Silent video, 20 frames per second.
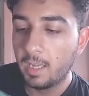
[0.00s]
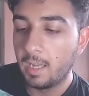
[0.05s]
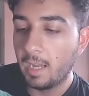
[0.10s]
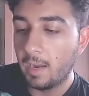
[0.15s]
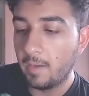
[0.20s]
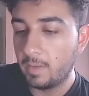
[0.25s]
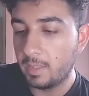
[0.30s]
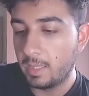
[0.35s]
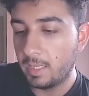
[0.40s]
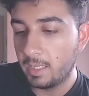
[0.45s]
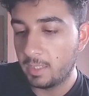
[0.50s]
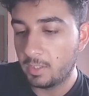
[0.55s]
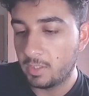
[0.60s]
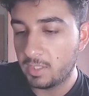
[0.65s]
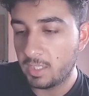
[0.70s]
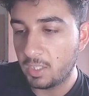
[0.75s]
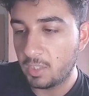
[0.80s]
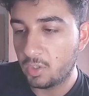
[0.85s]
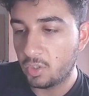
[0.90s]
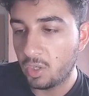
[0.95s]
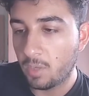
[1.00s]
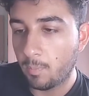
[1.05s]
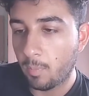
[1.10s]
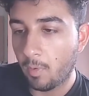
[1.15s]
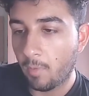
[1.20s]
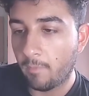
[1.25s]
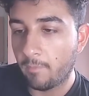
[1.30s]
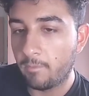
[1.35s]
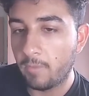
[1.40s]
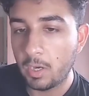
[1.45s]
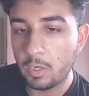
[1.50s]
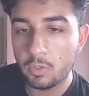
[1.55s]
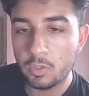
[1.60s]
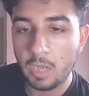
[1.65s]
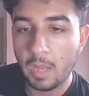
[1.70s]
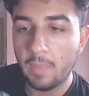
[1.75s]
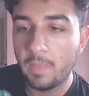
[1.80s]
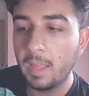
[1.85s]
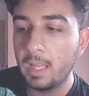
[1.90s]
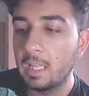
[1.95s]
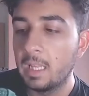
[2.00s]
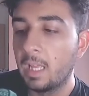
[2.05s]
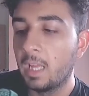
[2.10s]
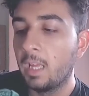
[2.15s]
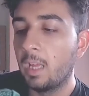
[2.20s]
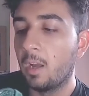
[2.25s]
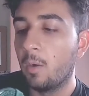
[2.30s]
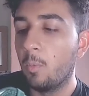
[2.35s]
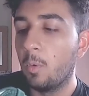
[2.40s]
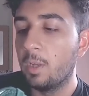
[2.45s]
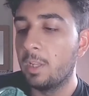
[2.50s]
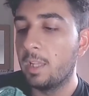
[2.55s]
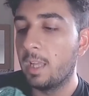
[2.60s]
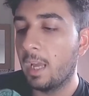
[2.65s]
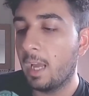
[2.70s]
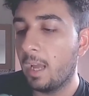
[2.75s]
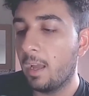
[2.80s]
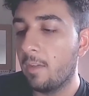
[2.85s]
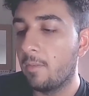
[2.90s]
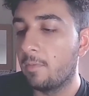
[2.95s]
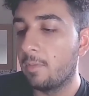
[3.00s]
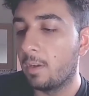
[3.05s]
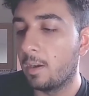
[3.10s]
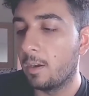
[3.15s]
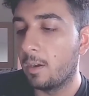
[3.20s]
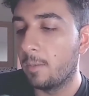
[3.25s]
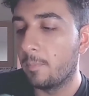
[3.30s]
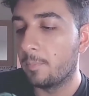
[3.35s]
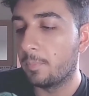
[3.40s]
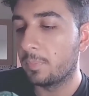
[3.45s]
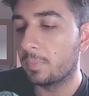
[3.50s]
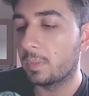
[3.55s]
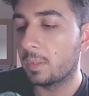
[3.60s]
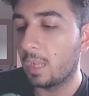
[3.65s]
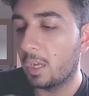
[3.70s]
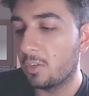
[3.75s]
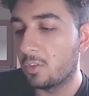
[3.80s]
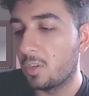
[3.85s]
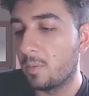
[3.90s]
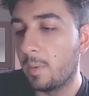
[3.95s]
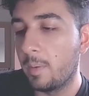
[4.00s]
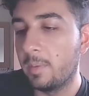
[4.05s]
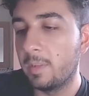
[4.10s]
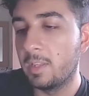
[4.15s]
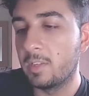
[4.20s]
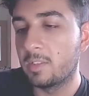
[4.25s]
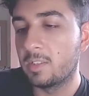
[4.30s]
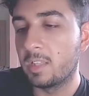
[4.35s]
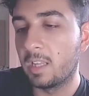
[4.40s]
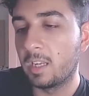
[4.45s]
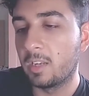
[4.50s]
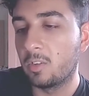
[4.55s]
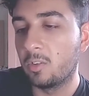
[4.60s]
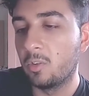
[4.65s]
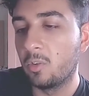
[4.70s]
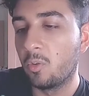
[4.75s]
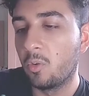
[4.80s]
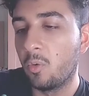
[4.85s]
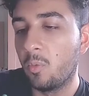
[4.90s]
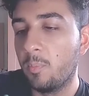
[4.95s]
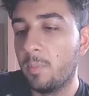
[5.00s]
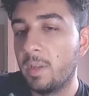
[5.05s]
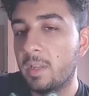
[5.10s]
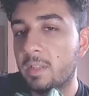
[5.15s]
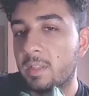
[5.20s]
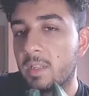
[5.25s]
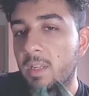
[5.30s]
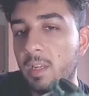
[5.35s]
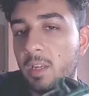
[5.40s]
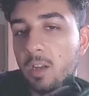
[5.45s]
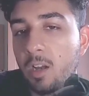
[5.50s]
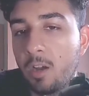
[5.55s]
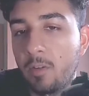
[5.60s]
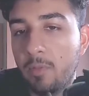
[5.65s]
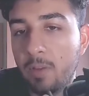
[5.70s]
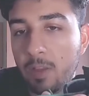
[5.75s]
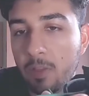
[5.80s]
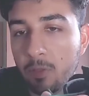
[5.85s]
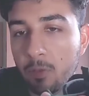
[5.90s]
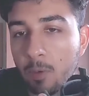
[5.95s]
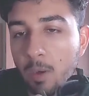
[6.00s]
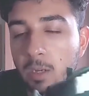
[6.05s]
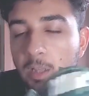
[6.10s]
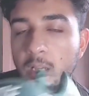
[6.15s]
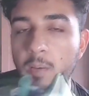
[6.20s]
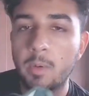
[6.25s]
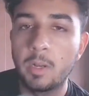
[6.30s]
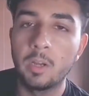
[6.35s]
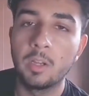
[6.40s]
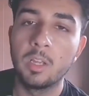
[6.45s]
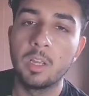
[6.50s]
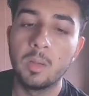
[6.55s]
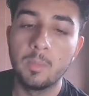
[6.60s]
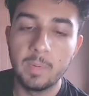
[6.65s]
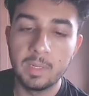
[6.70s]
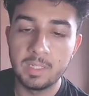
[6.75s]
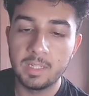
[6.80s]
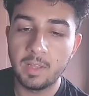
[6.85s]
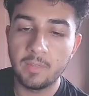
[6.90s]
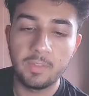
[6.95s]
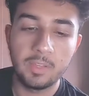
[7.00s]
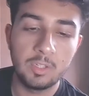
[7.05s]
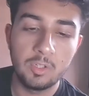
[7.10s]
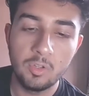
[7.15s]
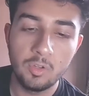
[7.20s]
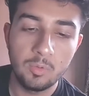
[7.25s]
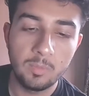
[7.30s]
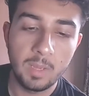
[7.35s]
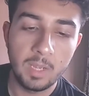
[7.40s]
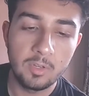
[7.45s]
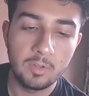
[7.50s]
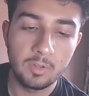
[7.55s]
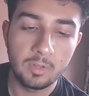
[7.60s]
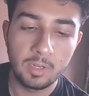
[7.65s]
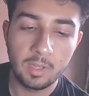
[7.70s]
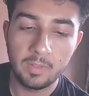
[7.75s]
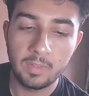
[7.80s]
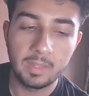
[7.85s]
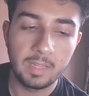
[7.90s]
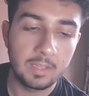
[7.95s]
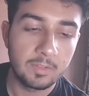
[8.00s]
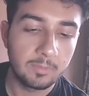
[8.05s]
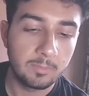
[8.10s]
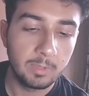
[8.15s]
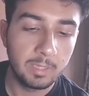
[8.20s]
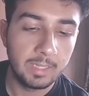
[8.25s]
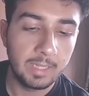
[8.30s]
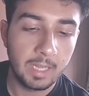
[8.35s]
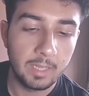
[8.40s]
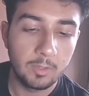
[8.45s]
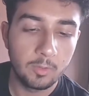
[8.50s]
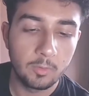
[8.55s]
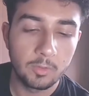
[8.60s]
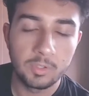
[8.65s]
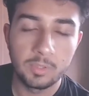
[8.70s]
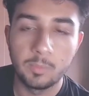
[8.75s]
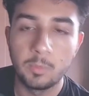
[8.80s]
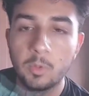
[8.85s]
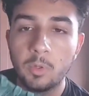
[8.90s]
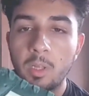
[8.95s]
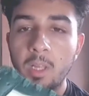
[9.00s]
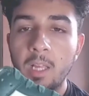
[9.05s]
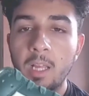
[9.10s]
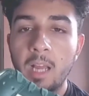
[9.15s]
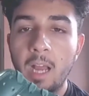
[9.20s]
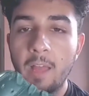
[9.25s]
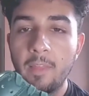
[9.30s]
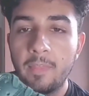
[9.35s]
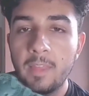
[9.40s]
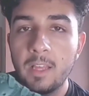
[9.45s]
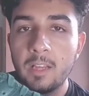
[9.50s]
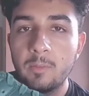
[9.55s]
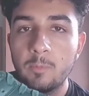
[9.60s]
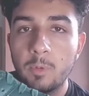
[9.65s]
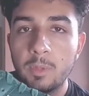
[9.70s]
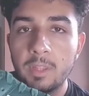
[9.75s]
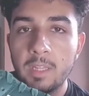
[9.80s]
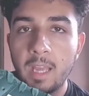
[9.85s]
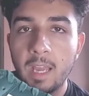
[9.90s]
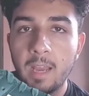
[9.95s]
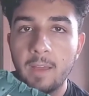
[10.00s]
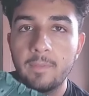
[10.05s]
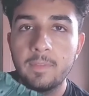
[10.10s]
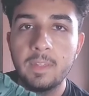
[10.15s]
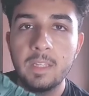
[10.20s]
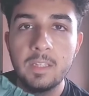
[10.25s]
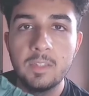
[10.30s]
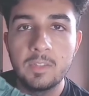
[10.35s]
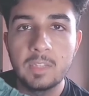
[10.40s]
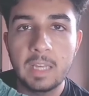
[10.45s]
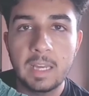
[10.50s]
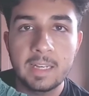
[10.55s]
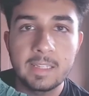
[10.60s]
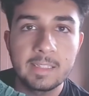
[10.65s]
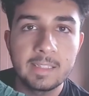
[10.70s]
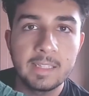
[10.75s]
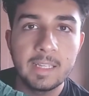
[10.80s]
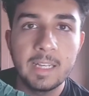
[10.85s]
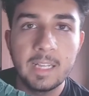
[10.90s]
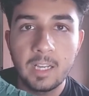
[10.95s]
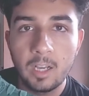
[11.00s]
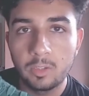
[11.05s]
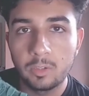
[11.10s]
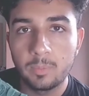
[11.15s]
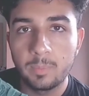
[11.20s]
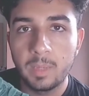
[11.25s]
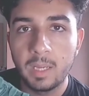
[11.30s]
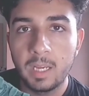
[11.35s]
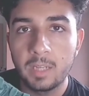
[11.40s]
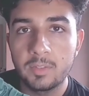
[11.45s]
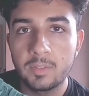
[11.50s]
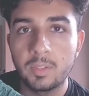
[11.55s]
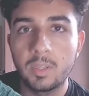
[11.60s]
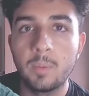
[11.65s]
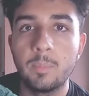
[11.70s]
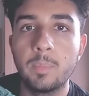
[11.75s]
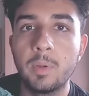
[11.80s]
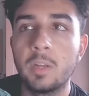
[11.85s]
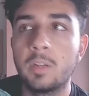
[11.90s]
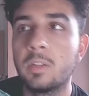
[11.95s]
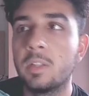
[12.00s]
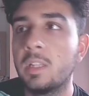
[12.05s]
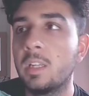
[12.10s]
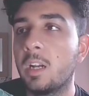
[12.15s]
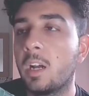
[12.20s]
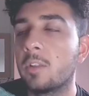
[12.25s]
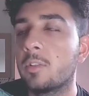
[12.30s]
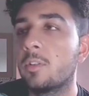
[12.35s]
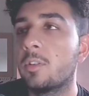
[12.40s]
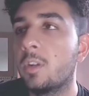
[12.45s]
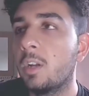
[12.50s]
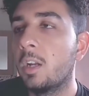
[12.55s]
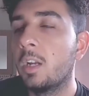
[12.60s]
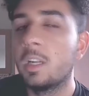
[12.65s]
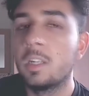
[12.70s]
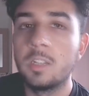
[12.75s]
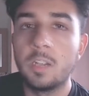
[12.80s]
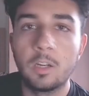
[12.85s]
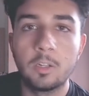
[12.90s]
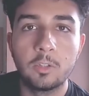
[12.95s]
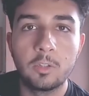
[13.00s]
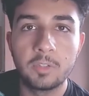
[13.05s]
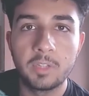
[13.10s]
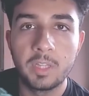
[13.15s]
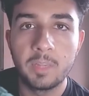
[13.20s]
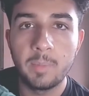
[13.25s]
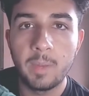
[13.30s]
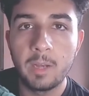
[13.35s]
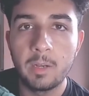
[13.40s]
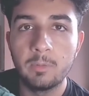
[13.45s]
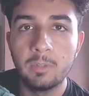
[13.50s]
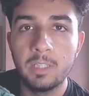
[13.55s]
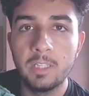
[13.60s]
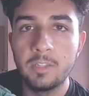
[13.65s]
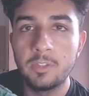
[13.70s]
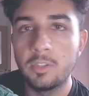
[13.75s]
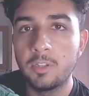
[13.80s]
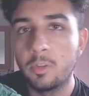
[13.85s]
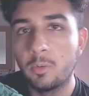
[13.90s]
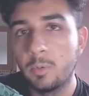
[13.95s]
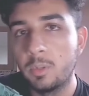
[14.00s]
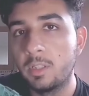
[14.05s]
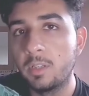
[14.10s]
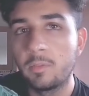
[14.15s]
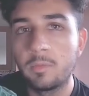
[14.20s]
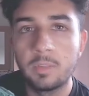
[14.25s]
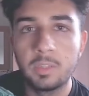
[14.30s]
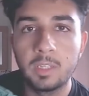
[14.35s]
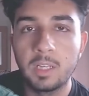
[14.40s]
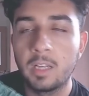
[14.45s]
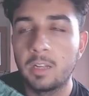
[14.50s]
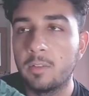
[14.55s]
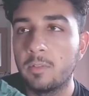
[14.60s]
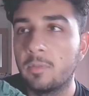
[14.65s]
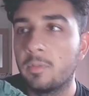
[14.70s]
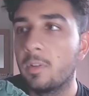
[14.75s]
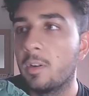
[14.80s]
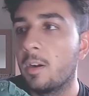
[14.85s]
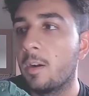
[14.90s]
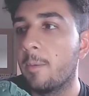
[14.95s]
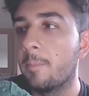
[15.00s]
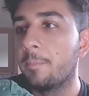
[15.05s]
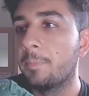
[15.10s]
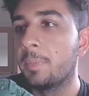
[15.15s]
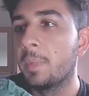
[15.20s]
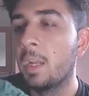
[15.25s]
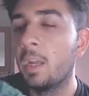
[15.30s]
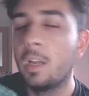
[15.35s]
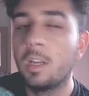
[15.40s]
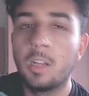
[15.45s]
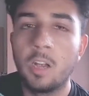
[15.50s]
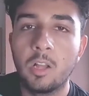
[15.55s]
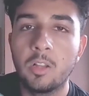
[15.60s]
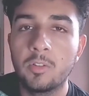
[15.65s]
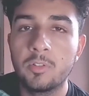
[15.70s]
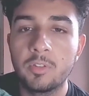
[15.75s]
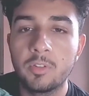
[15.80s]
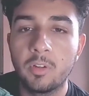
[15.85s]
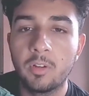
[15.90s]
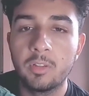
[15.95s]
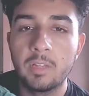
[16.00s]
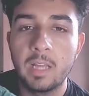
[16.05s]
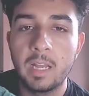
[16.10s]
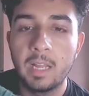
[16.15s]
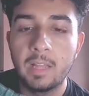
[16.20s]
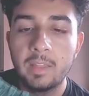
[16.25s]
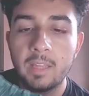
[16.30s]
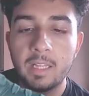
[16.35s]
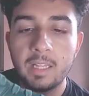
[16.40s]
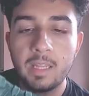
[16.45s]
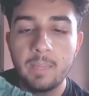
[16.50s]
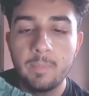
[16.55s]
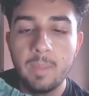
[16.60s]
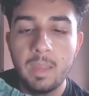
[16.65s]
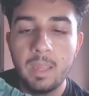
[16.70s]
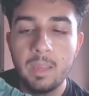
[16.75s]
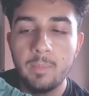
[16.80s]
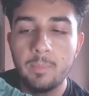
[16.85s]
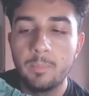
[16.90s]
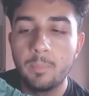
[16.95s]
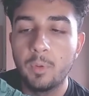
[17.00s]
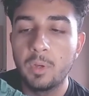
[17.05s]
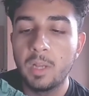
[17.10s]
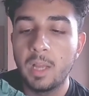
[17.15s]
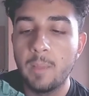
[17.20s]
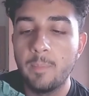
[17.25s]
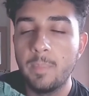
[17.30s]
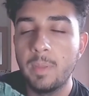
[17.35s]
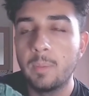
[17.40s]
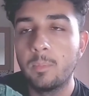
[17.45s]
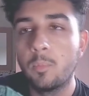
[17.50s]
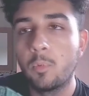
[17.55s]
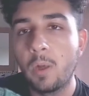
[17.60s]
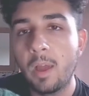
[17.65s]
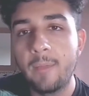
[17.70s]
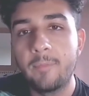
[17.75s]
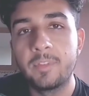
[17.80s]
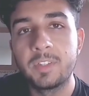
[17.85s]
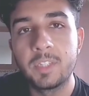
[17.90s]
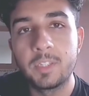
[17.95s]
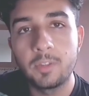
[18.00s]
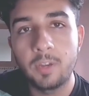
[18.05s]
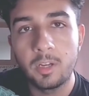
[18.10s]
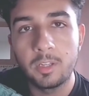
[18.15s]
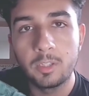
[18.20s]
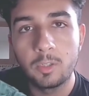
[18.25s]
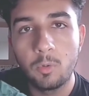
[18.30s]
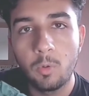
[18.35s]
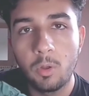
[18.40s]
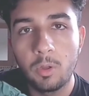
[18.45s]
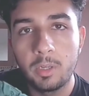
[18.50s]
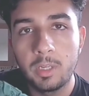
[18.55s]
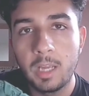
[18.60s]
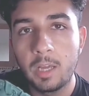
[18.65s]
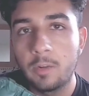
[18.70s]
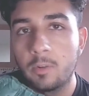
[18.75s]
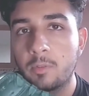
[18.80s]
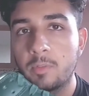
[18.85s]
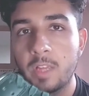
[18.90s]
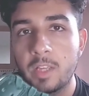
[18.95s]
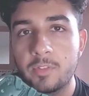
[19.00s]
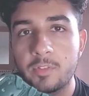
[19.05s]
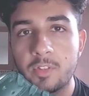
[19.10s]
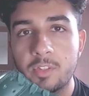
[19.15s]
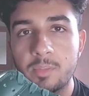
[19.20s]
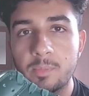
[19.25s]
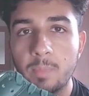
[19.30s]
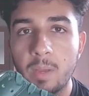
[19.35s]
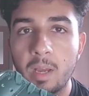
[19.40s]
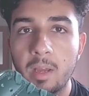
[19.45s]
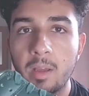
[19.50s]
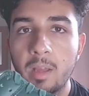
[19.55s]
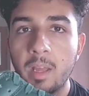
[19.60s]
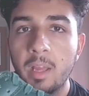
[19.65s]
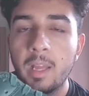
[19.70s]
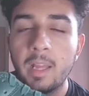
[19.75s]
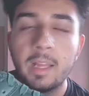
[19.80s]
Everything is stitched to perfection. I think when they have actually maybe there's like a little bit of a thread coming out here, but nothing too major, nothing that's really that noticeable. I think when they have these kind of city color packs compared to the other dunk lows that they might release, you know, with different kind of colors and all that, I think they may put a bit more emphasis on the quality. I don't know if that's just my